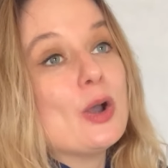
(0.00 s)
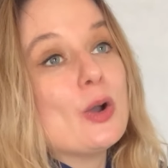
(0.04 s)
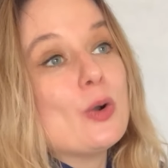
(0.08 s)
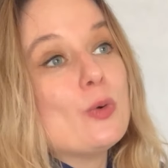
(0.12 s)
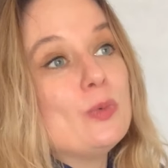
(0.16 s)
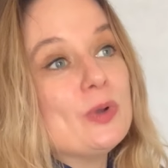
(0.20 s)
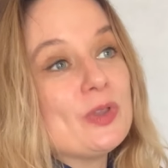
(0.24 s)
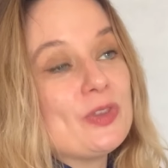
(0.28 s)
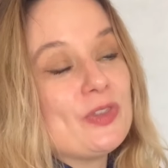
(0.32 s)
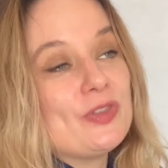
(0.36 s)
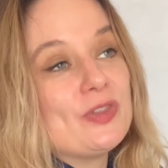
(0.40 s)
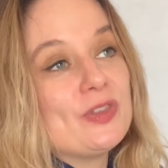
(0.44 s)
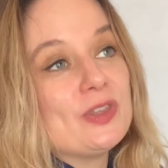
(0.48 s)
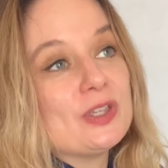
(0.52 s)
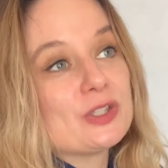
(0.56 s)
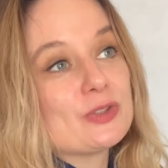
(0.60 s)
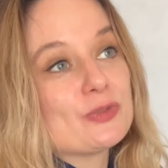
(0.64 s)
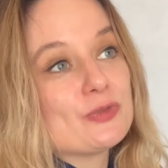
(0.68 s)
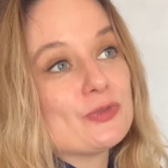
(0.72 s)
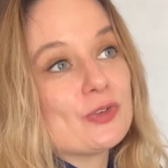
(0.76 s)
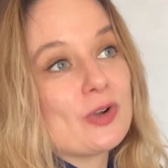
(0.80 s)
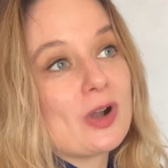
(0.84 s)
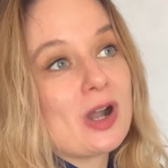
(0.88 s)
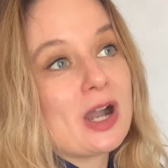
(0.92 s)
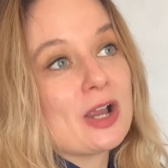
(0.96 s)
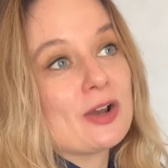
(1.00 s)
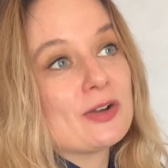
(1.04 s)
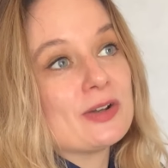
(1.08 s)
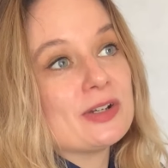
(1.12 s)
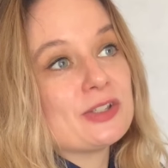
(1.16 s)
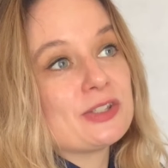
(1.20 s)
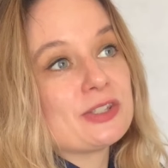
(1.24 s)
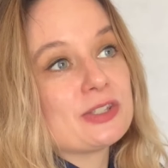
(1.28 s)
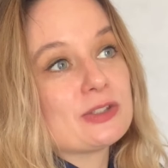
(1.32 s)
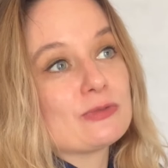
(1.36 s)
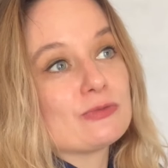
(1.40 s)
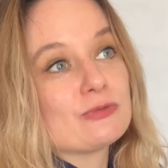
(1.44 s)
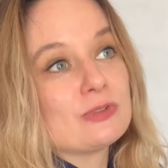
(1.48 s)
with this
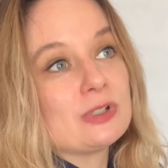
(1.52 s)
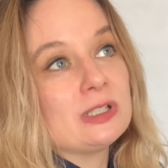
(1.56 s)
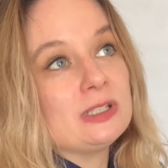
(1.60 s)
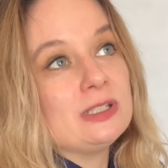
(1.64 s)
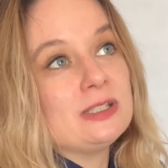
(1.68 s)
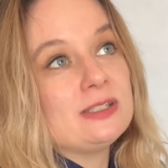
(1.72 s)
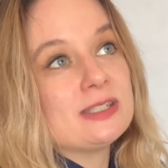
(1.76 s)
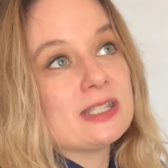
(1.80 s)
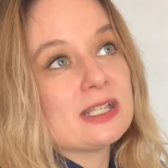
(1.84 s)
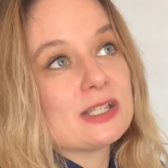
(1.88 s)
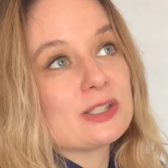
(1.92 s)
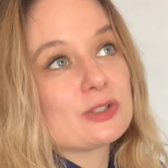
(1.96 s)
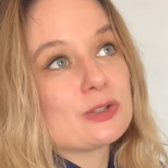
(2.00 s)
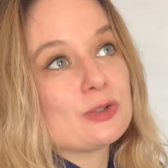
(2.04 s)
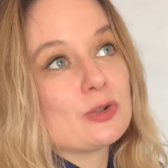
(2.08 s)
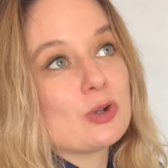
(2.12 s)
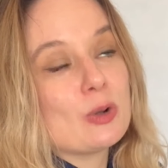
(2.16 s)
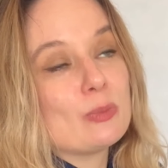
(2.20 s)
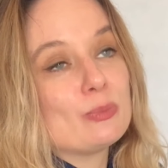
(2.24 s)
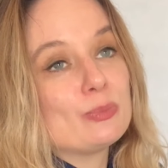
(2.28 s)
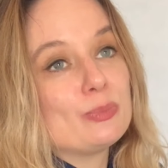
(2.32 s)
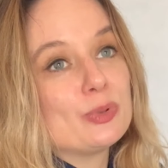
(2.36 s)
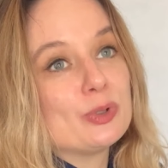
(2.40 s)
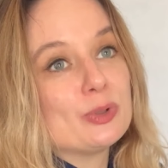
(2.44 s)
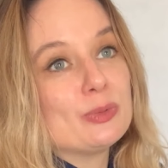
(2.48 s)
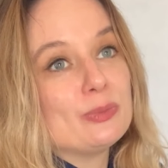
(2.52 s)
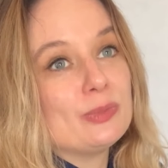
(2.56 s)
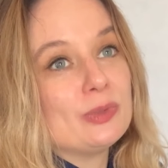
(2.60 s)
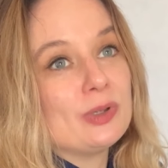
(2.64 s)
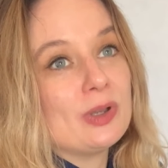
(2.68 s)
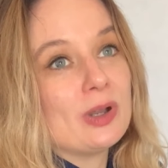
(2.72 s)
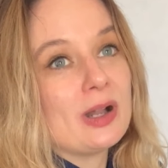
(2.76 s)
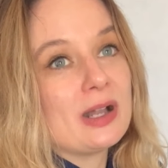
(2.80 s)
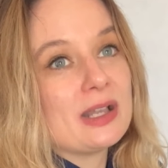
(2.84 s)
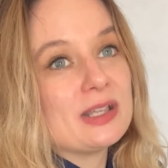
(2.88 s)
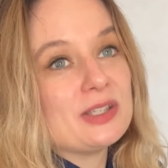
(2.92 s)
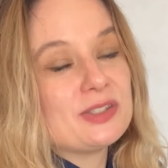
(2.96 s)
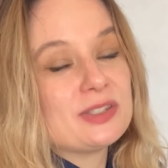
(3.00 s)
virus it really does
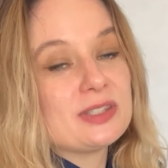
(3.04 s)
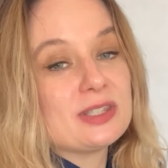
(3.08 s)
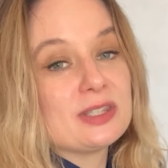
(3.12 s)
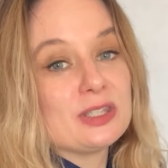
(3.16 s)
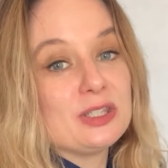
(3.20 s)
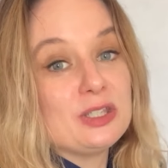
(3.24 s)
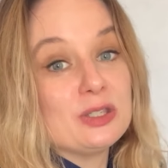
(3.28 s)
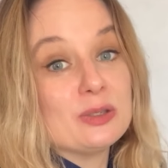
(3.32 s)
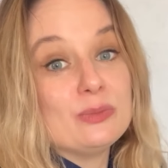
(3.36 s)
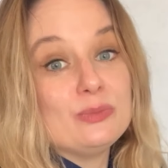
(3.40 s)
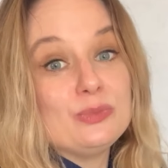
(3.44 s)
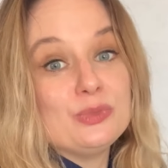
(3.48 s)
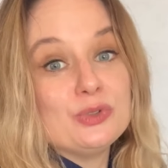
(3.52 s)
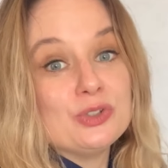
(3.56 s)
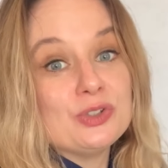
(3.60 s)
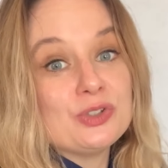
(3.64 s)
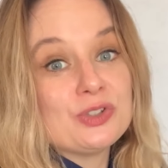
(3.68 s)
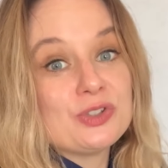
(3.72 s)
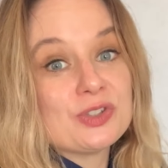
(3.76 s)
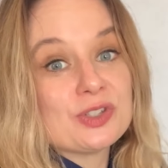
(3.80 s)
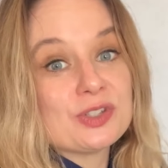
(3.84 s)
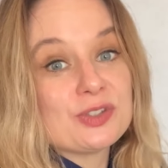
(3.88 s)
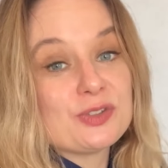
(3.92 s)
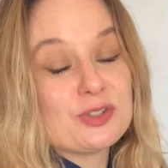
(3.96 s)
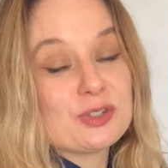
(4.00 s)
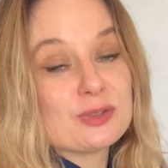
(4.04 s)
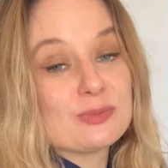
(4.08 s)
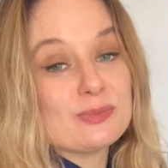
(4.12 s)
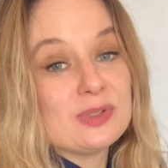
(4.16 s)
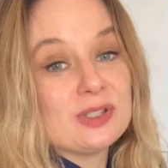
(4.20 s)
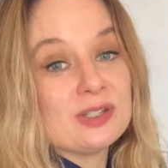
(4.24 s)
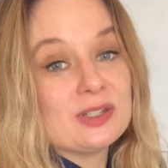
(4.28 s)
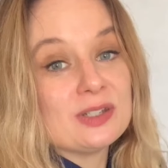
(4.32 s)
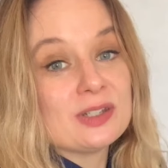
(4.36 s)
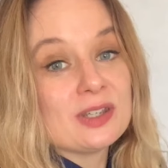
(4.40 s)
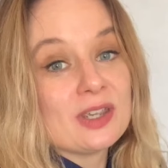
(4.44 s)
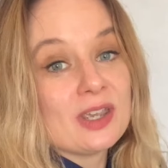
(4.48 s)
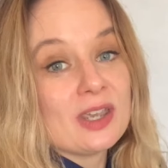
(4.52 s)
compromise the immune system
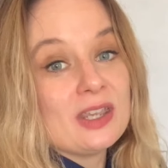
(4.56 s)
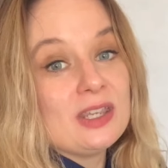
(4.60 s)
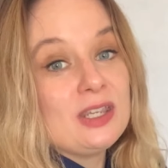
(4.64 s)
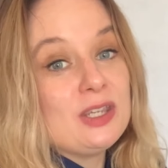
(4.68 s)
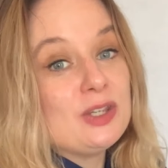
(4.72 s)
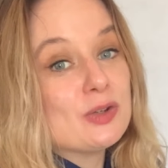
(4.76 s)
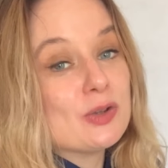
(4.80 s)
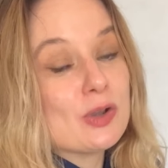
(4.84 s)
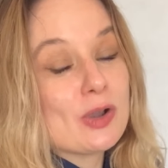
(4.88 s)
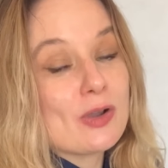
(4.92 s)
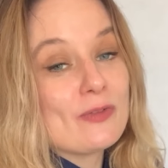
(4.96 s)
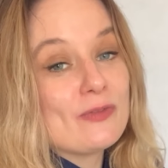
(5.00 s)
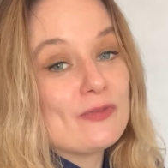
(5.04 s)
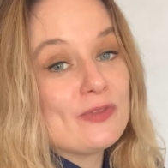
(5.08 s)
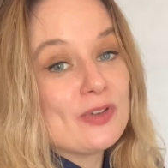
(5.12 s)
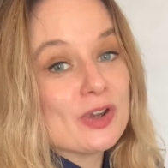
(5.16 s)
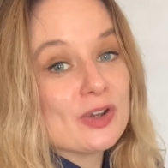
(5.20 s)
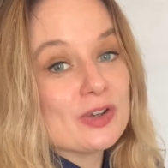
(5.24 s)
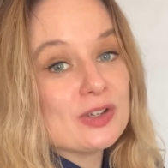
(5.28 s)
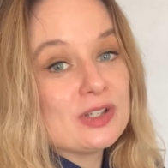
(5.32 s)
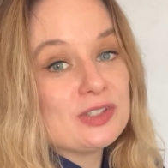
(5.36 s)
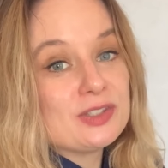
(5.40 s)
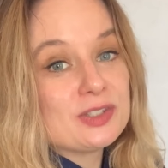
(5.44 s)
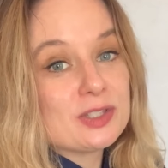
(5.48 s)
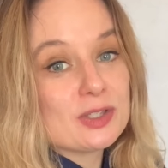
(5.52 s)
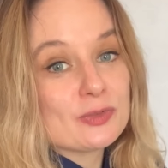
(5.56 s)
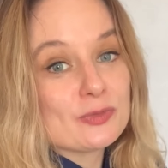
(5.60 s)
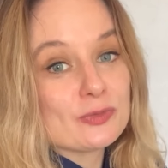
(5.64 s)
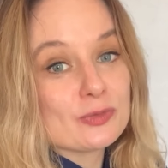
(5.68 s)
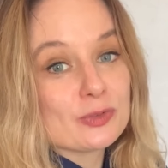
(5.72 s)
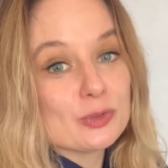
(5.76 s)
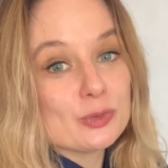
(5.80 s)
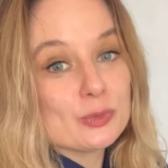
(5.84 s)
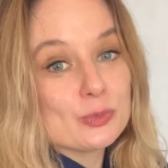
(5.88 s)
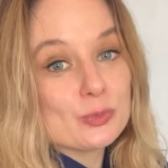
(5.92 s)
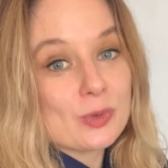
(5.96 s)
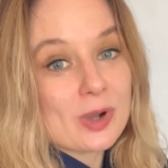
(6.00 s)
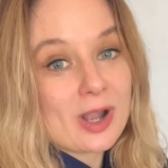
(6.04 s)
in you know a very
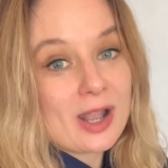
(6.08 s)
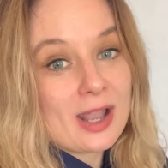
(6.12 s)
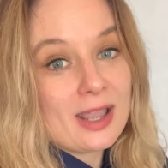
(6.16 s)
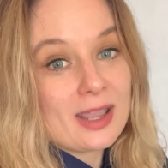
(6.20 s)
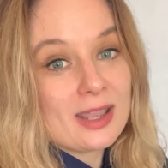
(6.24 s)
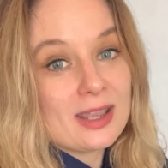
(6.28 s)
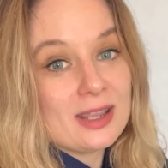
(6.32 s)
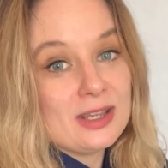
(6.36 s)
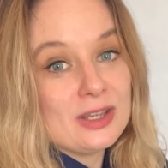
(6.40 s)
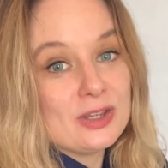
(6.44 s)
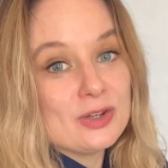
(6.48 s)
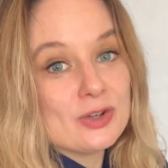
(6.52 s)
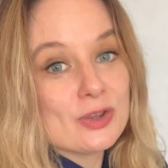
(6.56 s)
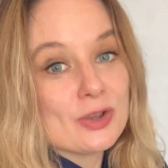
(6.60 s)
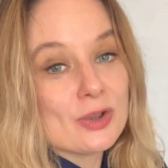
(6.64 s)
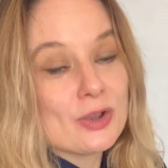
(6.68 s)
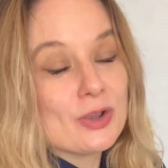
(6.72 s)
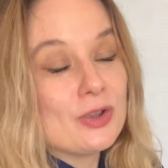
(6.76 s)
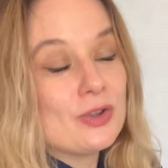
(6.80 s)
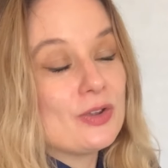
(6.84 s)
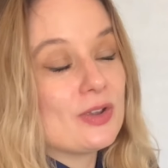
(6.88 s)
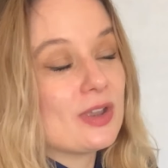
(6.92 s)
different way you know